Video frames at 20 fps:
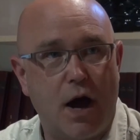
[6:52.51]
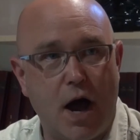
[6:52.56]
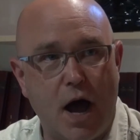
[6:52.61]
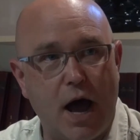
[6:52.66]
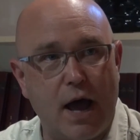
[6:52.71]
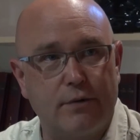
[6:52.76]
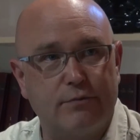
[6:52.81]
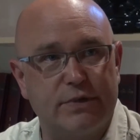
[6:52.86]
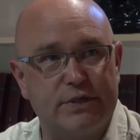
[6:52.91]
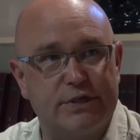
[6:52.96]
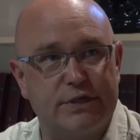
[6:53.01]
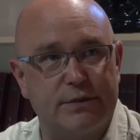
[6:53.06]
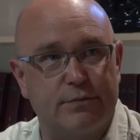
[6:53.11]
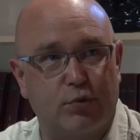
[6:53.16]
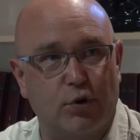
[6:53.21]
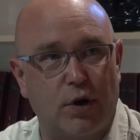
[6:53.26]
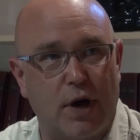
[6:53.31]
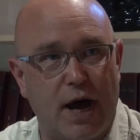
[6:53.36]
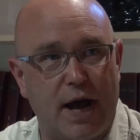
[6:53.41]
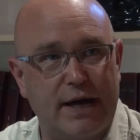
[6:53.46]
I was
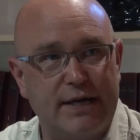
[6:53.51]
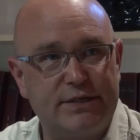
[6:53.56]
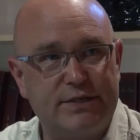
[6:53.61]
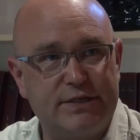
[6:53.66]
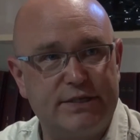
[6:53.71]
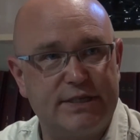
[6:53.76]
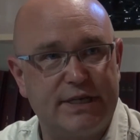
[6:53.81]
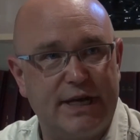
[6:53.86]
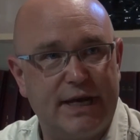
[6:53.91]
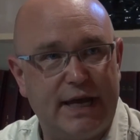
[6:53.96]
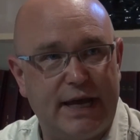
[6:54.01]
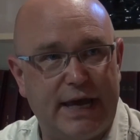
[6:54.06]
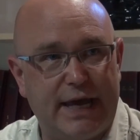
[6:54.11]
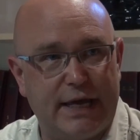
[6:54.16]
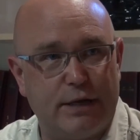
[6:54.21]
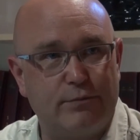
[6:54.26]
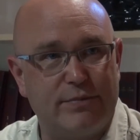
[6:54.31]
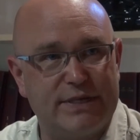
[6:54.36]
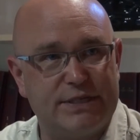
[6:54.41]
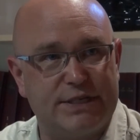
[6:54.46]
surprised.
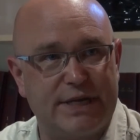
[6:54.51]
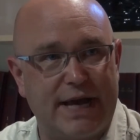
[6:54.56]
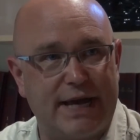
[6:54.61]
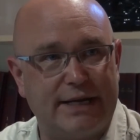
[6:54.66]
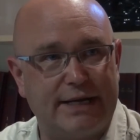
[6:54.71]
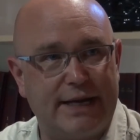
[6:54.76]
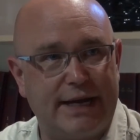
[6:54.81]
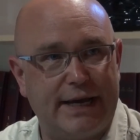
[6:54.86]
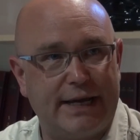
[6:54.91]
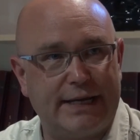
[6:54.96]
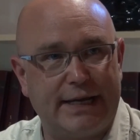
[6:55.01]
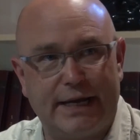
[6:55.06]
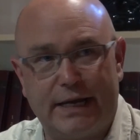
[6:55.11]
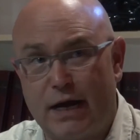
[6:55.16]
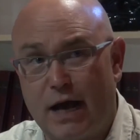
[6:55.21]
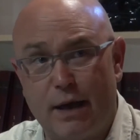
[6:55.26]
It was ending in,